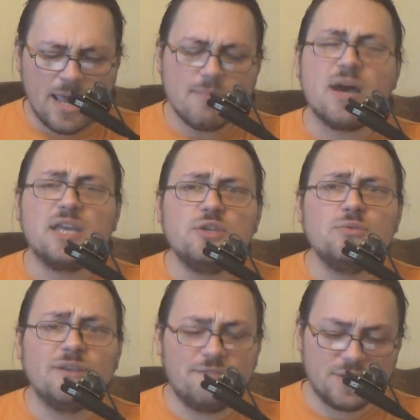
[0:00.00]
And mind
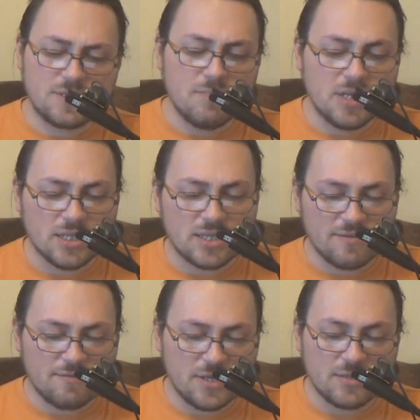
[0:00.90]
you, the first minute
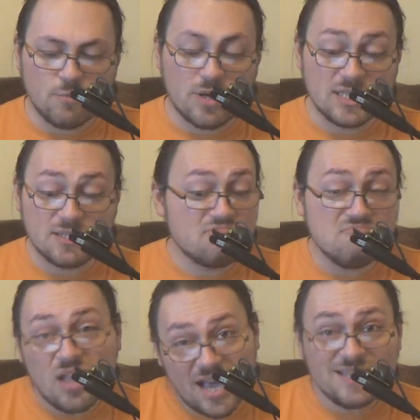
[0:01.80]
of it was
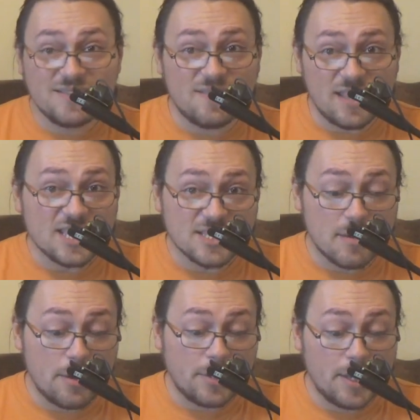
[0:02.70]
nice things
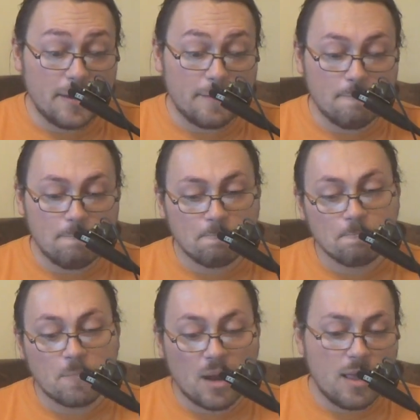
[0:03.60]
about her.
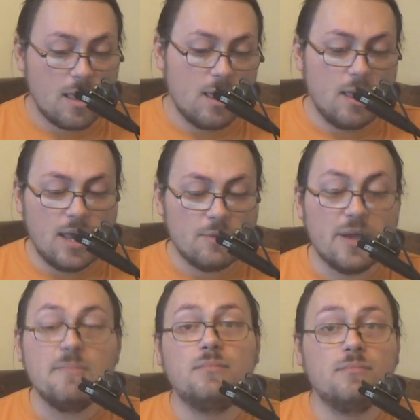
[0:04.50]

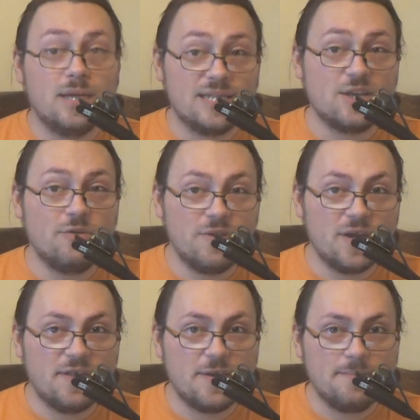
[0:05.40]
Anyway, let's go
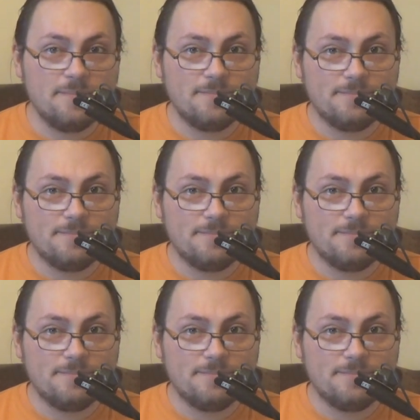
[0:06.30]
further.